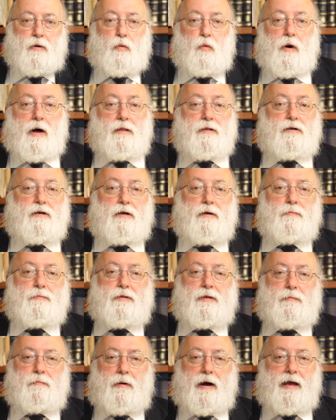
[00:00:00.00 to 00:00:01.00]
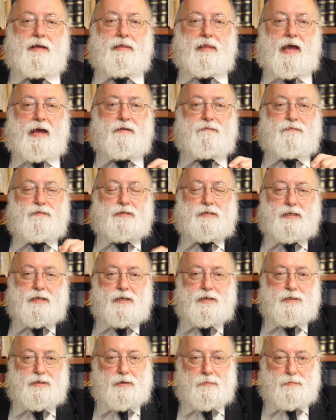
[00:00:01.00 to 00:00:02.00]
Welcome to My Life
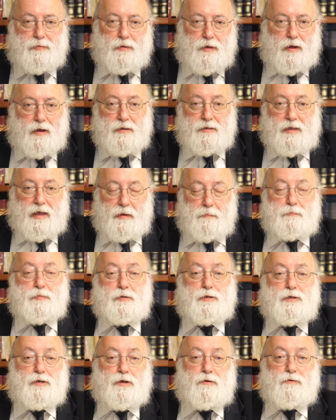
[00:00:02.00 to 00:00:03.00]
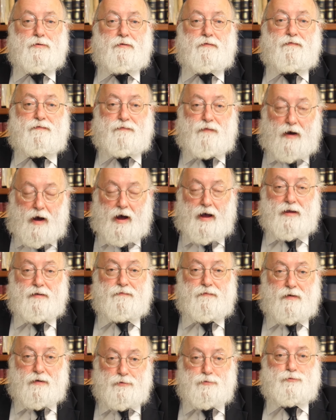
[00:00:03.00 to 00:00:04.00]
Chassidus Applied, episode
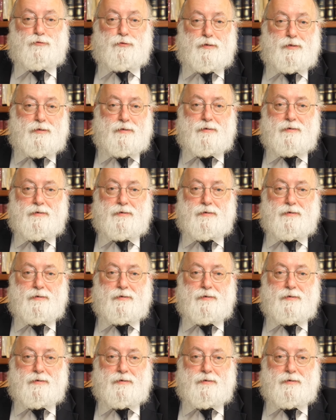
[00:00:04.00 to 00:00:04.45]
500.